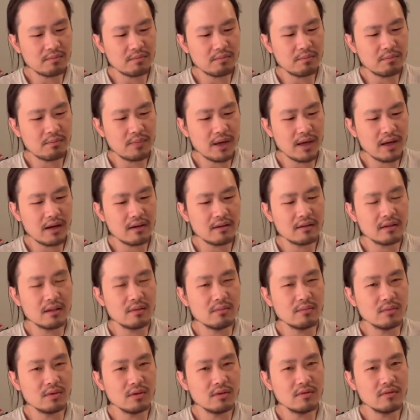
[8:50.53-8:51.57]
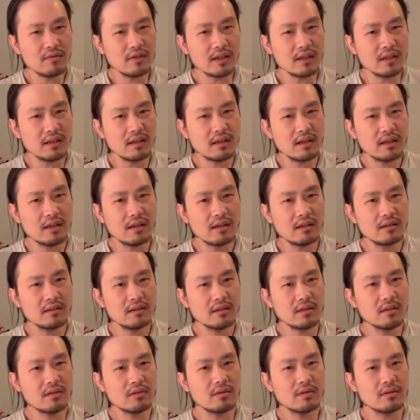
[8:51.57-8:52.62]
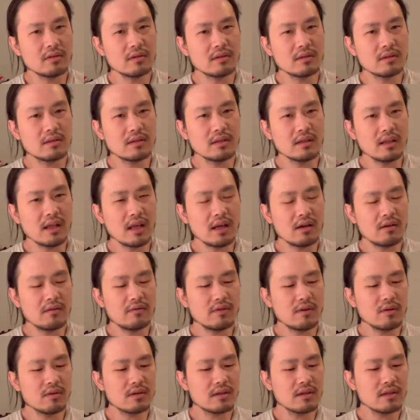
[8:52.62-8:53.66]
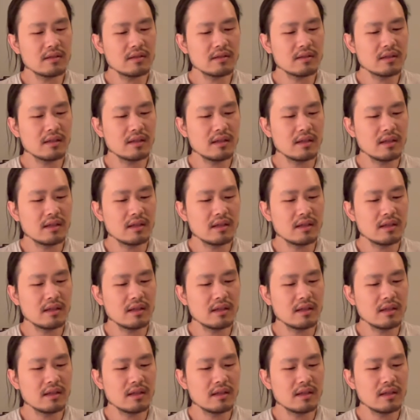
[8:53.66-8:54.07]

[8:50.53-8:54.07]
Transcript: barely move it in order to nail focus.